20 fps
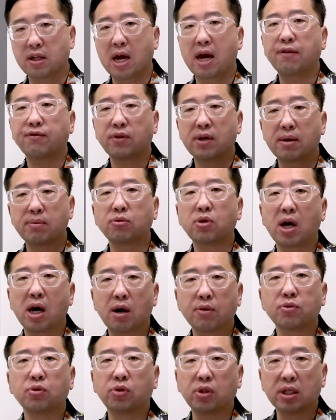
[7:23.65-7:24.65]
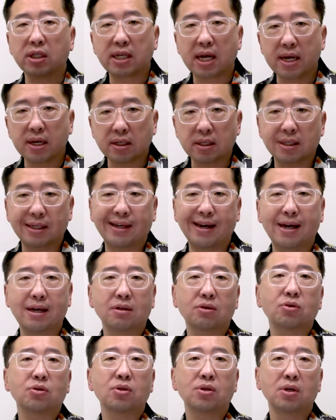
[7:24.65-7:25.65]
have them to help you design a sketch
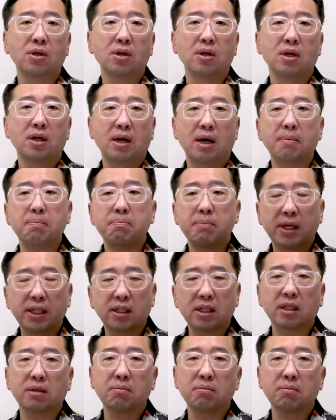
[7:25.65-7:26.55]
and make